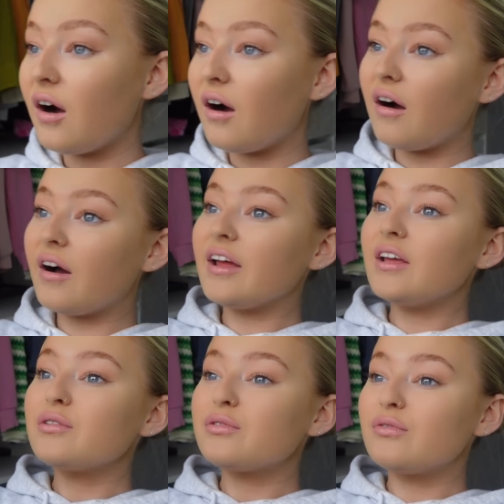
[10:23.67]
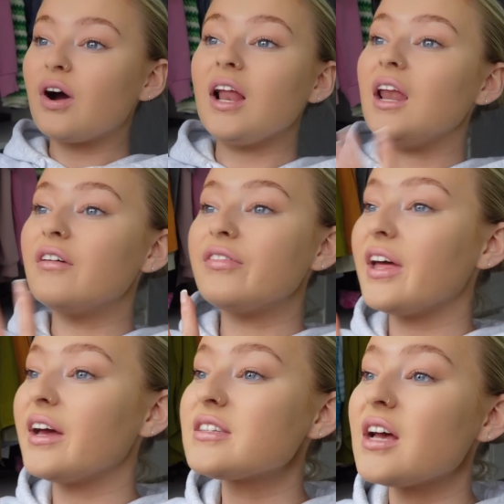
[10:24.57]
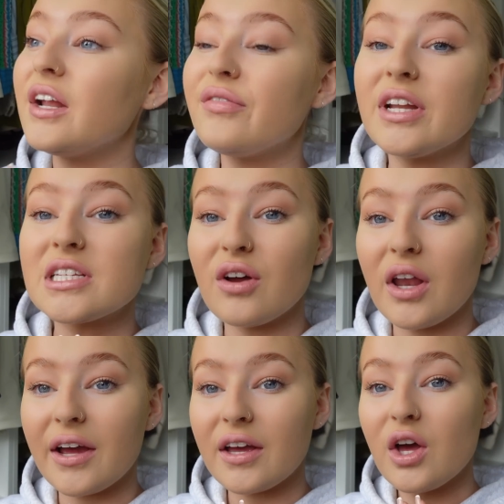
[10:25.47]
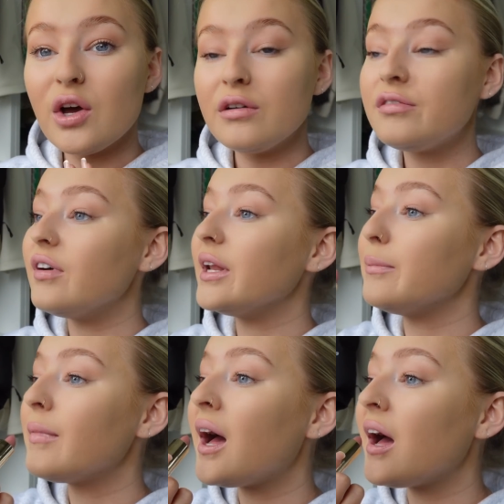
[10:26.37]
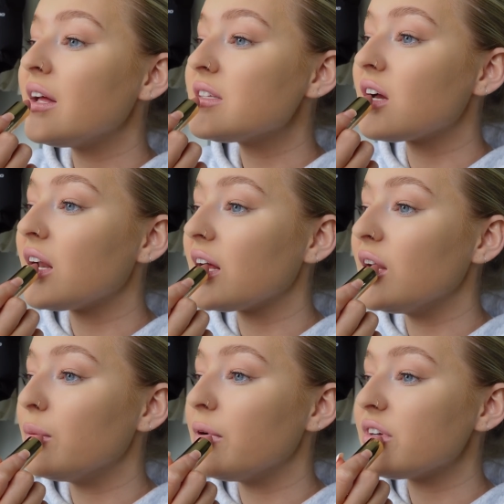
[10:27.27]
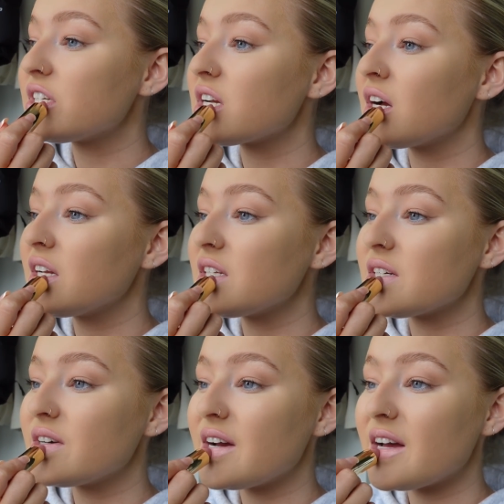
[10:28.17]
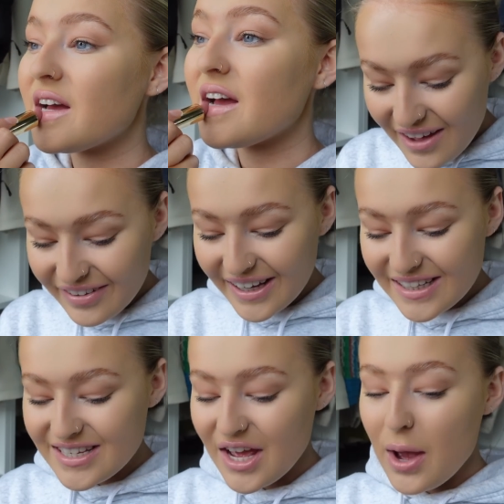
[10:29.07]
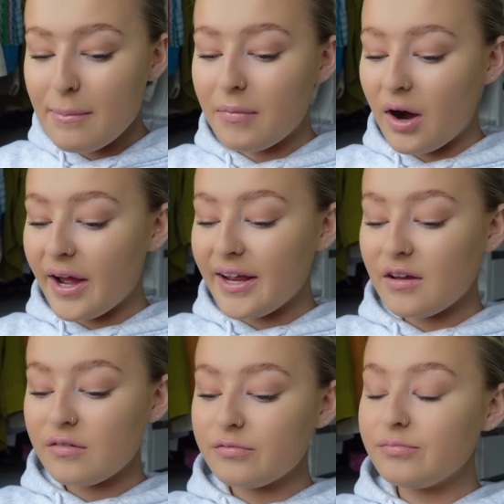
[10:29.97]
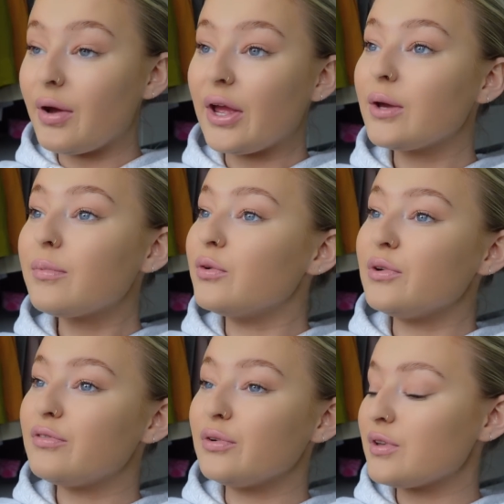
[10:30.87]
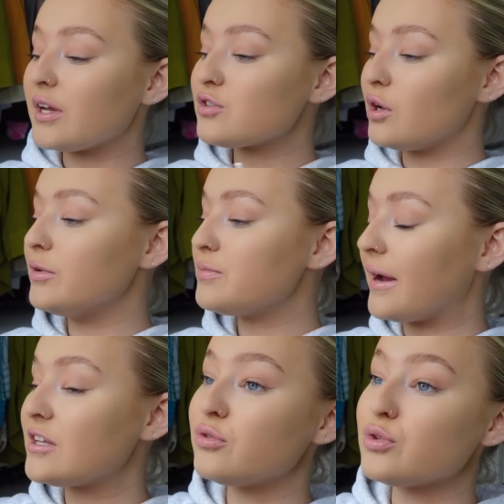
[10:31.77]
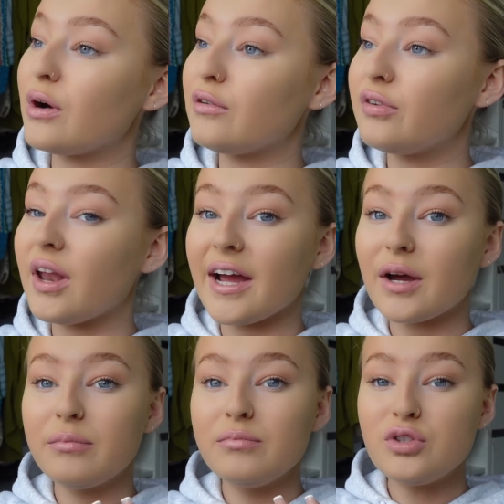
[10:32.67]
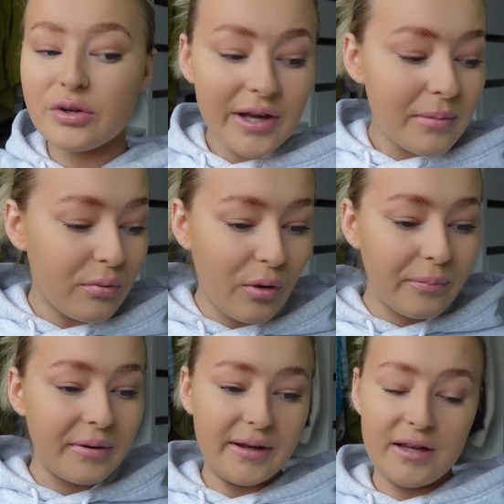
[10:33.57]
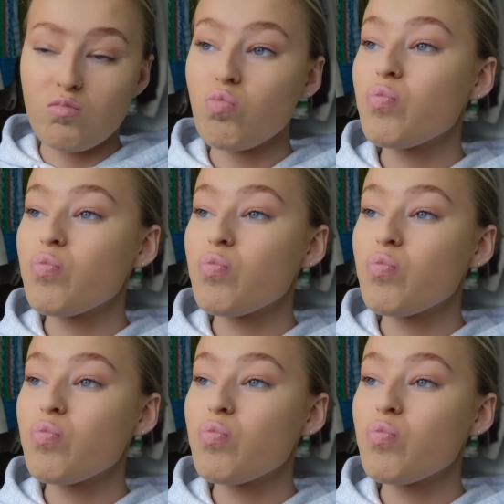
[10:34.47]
I love this. I love that it's not like fully matte. It's got like a little bit of a shine to it. I love it. My makeup already feels like so much better as well for like doing it properly.